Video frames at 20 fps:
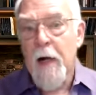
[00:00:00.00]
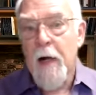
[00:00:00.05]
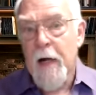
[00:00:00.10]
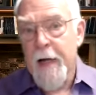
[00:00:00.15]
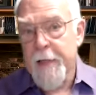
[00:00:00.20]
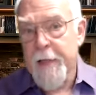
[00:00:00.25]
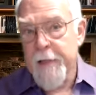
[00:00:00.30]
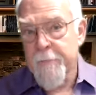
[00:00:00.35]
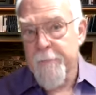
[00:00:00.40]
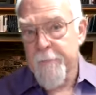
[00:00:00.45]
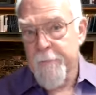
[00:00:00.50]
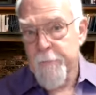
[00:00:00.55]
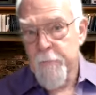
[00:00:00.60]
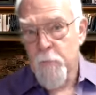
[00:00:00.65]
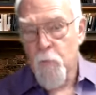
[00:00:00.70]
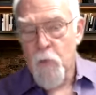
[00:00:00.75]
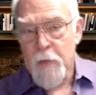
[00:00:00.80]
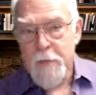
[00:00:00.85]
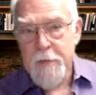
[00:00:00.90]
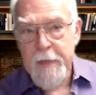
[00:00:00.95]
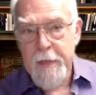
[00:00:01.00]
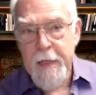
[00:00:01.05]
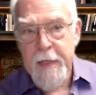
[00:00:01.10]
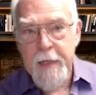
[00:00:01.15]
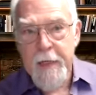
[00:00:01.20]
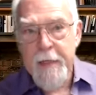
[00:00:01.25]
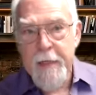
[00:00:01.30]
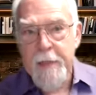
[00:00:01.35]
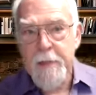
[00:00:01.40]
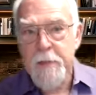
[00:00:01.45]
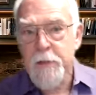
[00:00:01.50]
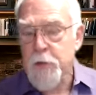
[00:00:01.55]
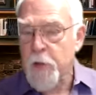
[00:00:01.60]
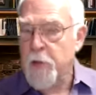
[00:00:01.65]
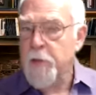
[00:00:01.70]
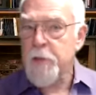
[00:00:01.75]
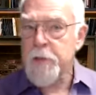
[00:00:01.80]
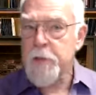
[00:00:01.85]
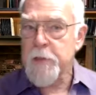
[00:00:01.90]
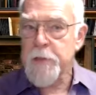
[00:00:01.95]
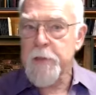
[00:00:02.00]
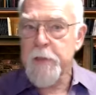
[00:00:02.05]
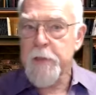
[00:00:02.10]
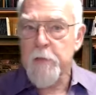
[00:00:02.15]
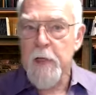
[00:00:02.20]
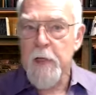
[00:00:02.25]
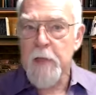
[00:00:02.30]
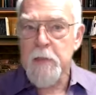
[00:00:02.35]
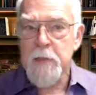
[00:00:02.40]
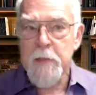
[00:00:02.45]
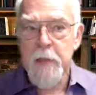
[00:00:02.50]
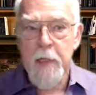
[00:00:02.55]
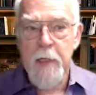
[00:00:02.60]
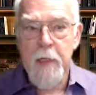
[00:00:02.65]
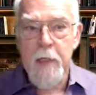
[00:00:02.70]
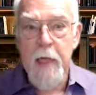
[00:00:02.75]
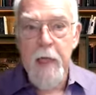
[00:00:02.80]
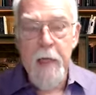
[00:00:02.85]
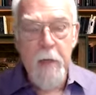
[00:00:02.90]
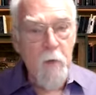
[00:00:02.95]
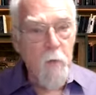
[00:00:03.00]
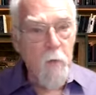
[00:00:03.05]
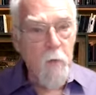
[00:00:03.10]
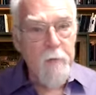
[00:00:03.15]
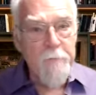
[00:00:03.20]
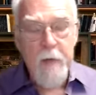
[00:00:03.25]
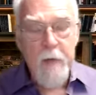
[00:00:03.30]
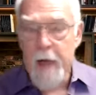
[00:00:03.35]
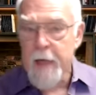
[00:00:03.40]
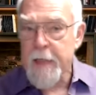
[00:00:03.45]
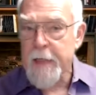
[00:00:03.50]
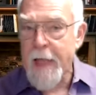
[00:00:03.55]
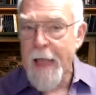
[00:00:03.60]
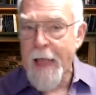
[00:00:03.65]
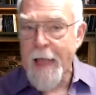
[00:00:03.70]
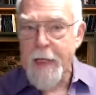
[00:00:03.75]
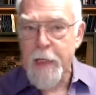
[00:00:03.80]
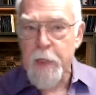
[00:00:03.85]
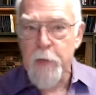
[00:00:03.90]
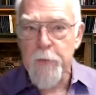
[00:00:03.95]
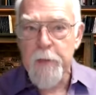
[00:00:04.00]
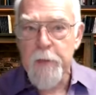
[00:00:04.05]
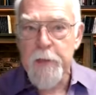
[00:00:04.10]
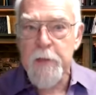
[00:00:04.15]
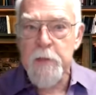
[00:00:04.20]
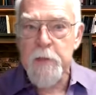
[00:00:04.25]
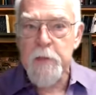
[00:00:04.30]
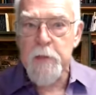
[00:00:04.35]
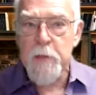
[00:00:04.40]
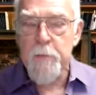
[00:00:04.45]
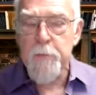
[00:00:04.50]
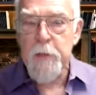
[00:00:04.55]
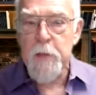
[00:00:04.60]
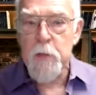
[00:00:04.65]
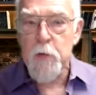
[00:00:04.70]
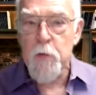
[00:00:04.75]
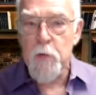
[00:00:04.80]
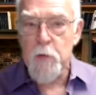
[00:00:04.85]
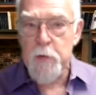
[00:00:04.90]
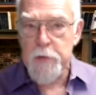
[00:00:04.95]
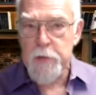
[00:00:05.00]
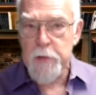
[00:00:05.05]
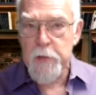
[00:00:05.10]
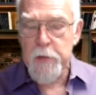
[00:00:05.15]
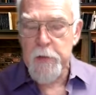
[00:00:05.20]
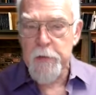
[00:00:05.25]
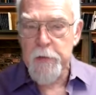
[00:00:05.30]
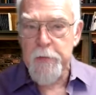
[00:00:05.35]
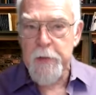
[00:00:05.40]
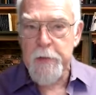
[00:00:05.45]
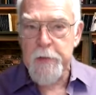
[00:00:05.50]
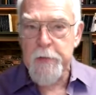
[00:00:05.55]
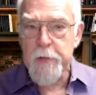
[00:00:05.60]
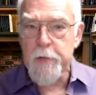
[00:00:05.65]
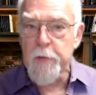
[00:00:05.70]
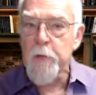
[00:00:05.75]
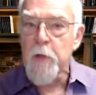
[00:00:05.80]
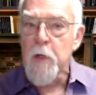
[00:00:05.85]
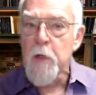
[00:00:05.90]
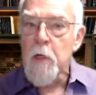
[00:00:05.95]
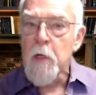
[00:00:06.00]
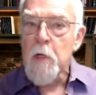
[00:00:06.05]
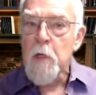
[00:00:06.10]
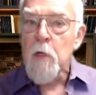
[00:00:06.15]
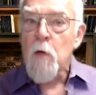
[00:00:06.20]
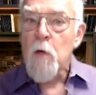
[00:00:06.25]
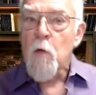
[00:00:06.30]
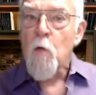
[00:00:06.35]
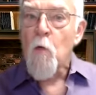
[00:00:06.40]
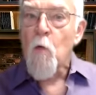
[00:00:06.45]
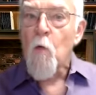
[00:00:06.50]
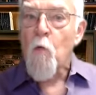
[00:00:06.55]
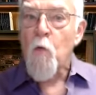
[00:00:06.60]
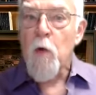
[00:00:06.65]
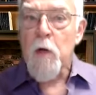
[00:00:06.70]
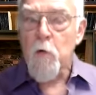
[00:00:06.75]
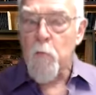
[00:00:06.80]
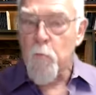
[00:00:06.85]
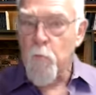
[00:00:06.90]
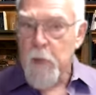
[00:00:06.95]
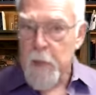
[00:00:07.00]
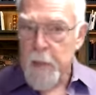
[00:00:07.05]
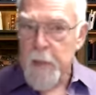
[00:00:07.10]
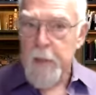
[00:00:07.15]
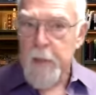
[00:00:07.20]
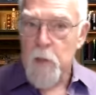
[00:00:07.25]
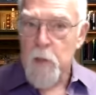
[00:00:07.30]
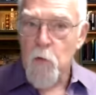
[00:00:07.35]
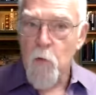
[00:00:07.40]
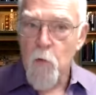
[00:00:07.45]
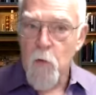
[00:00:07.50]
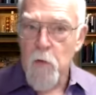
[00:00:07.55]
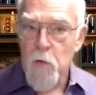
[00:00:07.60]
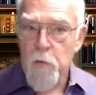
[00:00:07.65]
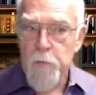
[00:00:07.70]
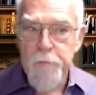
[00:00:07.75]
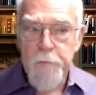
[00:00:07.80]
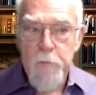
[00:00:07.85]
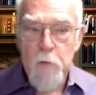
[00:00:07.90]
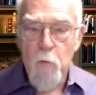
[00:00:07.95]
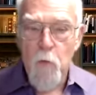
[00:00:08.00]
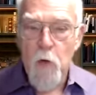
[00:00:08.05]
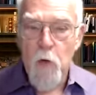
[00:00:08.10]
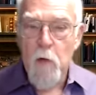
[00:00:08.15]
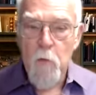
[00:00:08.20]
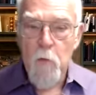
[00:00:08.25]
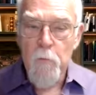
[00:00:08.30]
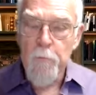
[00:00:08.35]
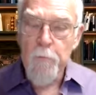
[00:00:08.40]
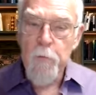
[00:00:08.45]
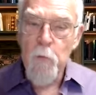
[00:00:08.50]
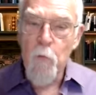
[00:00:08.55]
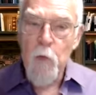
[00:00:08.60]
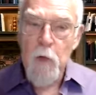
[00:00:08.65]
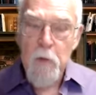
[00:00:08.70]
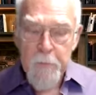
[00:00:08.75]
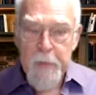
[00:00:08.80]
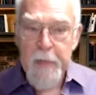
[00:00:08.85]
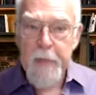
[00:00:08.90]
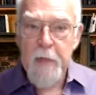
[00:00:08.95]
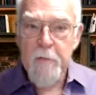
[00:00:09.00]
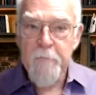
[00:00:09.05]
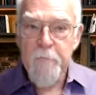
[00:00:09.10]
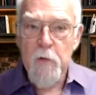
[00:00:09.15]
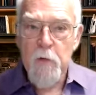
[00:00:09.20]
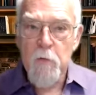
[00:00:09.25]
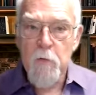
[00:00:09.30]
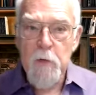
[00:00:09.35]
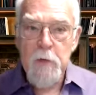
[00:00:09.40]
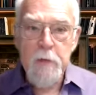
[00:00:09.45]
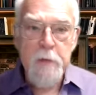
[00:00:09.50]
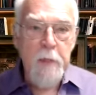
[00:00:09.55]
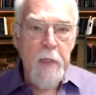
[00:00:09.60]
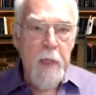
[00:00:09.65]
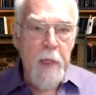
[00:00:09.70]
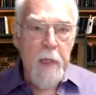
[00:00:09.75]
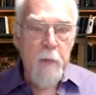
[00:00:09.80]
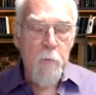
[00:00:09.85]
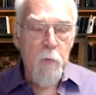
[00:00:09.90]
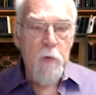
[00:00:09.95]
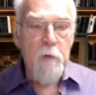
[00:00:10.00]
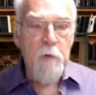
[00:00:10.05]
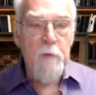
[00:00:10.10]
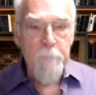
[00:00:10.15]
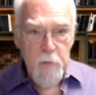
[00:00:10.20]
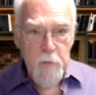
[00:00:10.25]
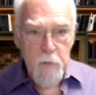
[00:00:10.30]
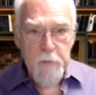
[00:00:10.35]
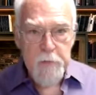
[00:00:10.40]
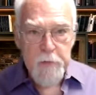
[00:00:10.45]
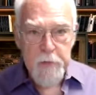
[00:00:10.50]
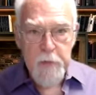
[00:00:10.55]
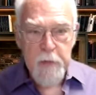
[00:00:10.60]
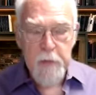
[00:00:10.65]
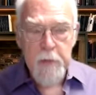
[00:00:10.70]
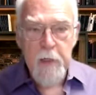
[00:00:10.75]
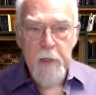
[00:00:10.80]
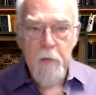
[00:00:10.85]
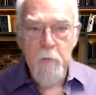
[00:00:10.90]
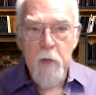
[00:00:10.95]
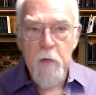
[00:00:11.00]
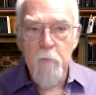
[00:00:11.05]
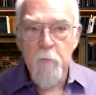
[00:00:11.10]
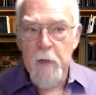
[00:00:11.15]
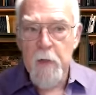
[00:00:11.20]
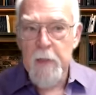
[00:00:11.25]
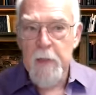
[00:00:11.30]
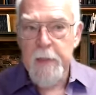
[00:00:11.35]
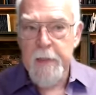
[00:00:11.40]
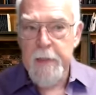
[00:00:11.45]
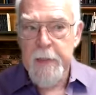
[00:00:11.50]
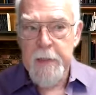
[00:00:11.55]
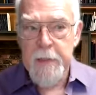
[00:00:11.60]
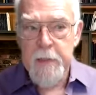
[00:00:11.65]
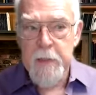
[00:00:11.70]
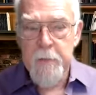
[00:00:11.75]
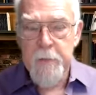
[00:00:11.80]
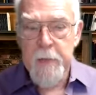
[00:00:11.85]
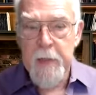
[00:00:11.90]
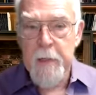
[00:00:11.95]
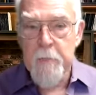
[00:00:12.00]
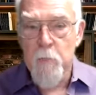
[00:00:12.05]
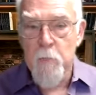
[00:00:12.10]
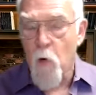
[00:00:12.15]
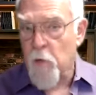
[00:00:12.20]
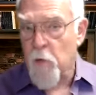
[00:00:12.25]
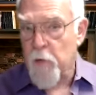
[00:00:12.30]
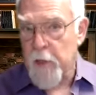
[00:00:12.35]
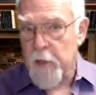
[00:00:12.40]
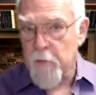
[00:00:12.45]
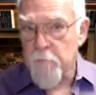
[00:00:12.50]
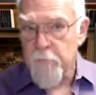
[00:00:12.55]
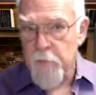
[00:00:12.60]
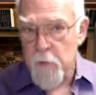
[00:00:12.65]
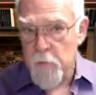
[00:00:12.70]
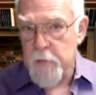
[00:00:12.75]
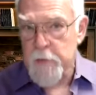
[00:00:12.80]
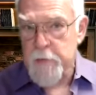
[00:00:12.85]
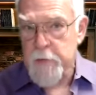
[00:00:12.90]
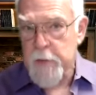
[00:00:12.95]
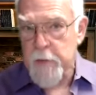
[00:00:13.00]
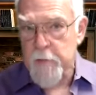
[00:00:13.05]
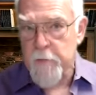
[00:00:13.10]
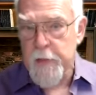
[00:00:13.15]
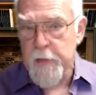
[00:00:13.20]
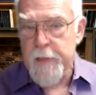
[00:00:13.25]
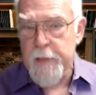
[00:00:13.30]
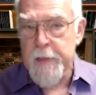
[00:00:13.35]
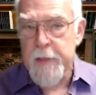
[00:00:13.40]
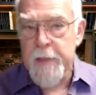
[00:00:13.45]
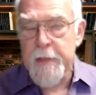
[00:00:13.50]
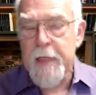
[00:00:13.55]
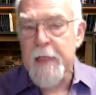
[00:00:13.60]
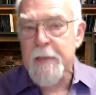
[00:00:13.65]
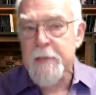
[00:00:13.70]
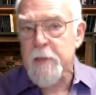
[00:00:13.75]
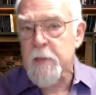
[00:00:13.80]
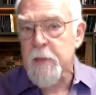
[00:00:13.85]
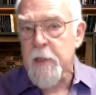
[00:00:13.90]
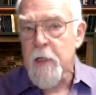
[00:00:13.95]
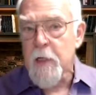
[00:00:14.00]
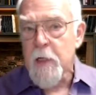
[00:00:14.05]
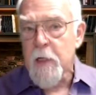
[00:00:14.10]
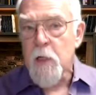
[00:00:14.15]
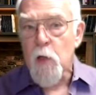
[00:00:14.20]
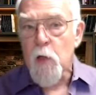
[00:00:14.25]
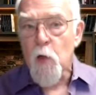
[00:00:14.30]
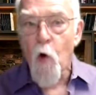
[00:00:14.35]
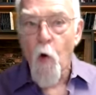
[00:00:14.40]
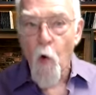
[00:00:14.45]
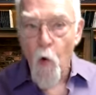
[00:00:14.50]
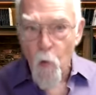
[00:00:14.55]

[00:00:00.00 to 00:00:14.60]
I, once again, started this year out saying, hey, we've got to anchor into something new to secure into we're really in a world where we're being influenced and we're influencing and we really need to be more influencing right and that's the